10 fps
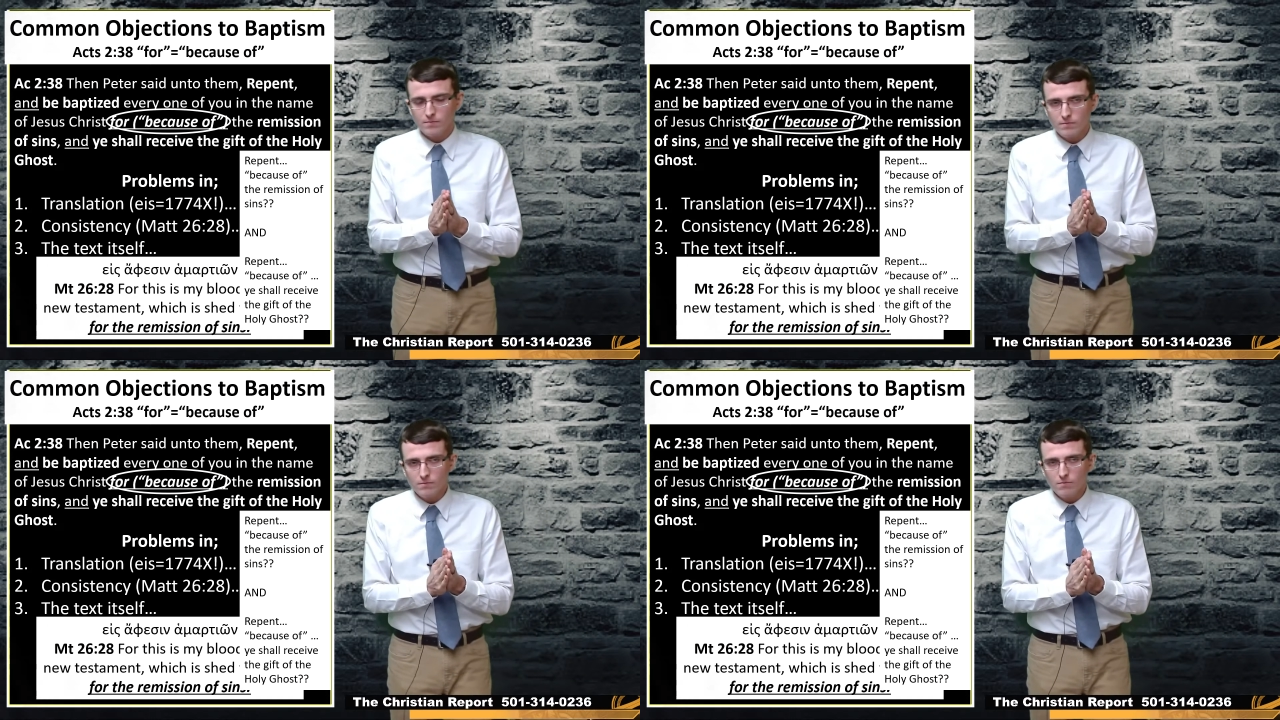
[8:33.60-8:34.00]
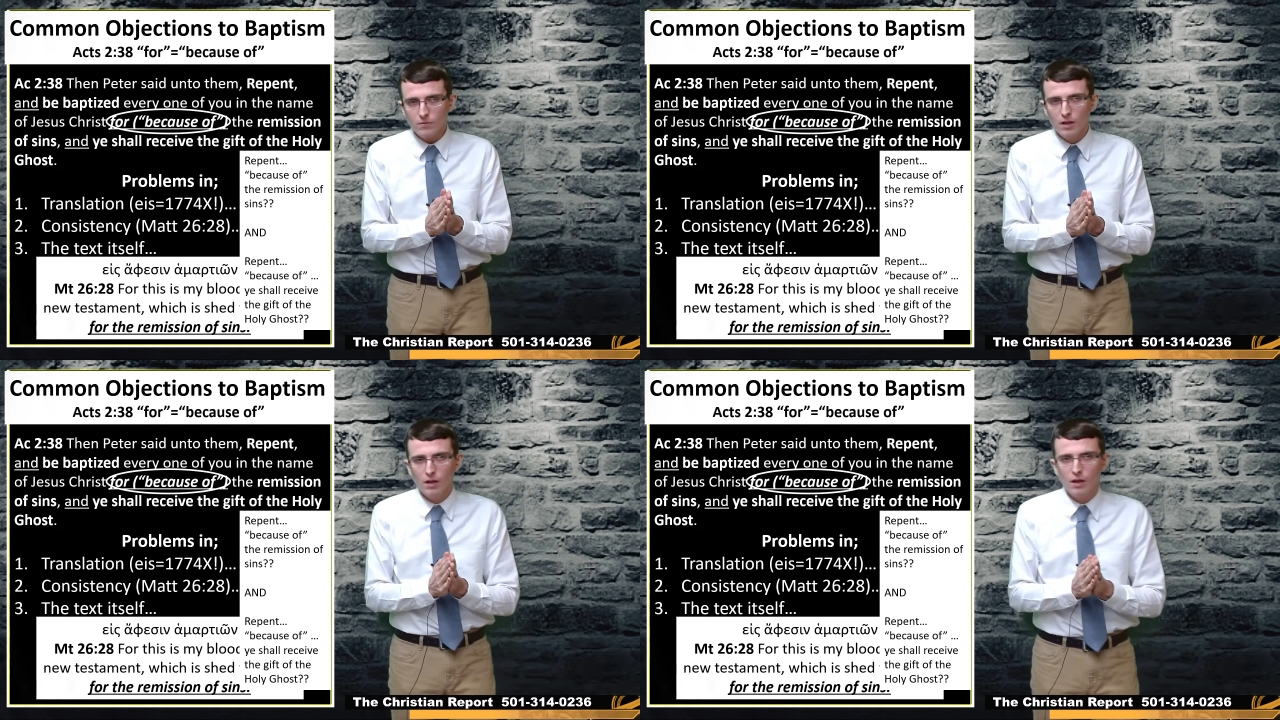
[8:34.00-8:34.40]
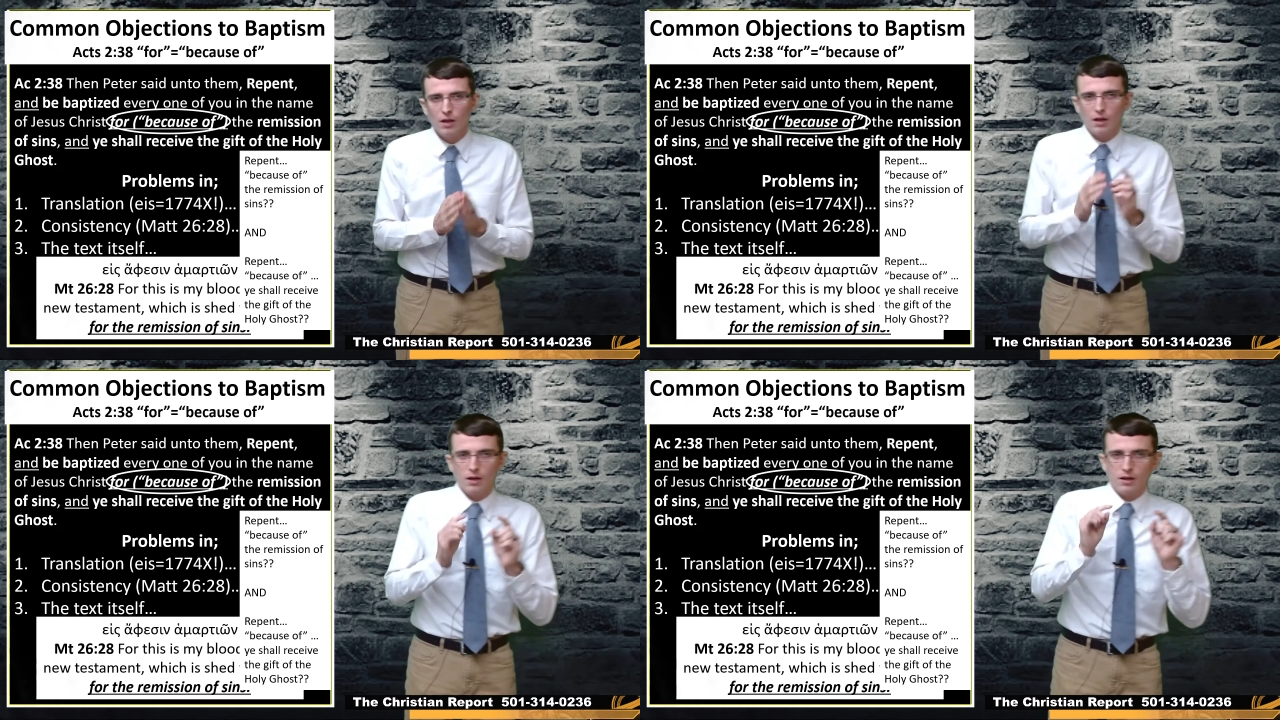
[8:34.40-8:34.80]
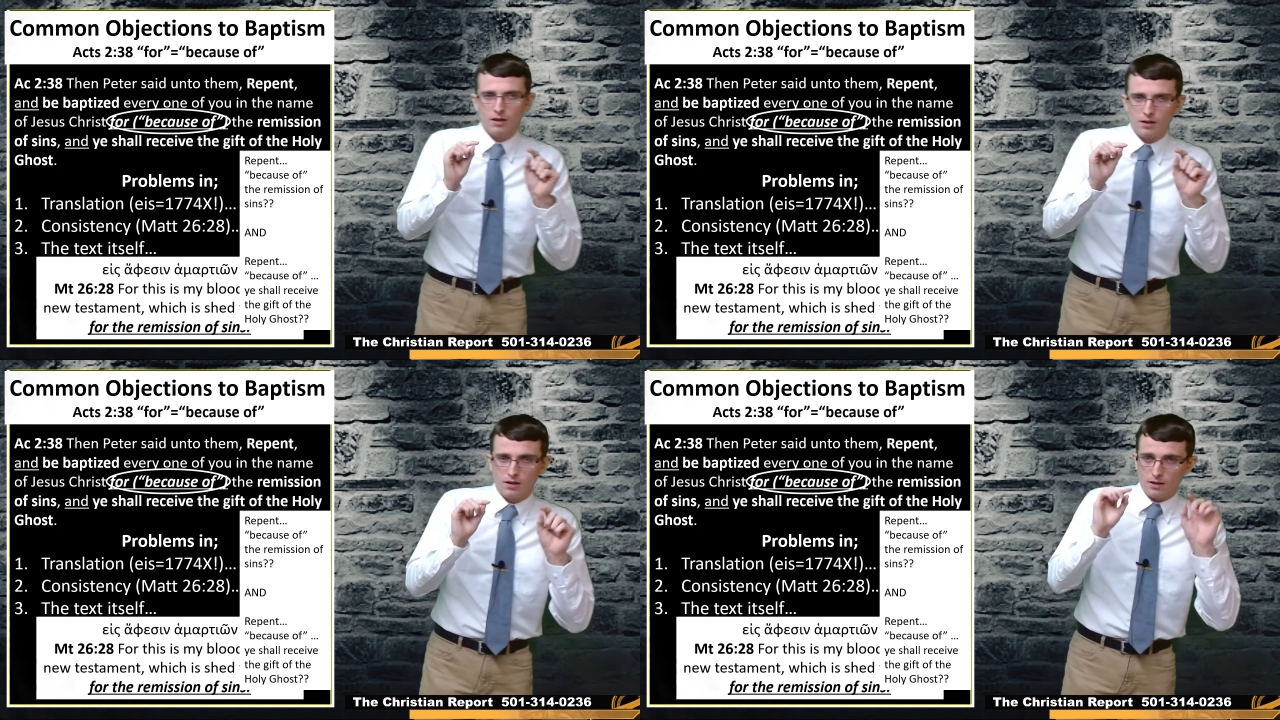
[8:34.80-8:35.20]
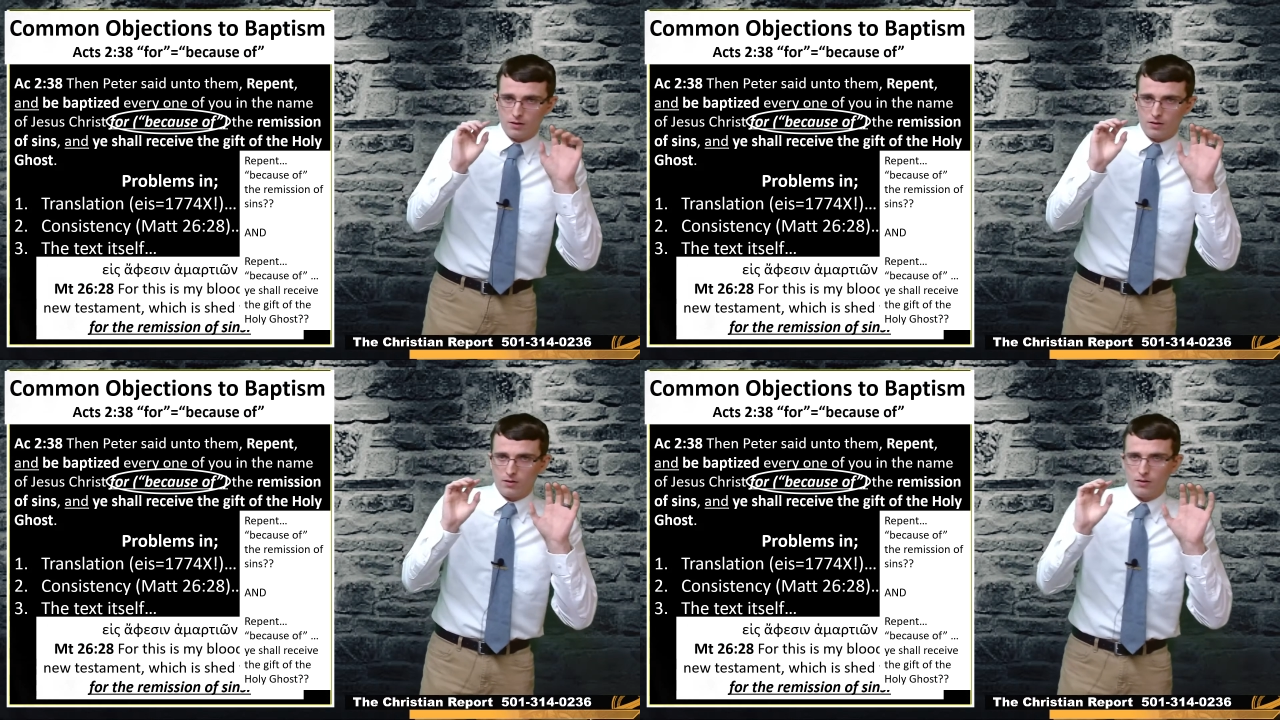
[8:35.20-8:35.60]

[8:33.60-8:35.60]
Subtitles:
[no speech]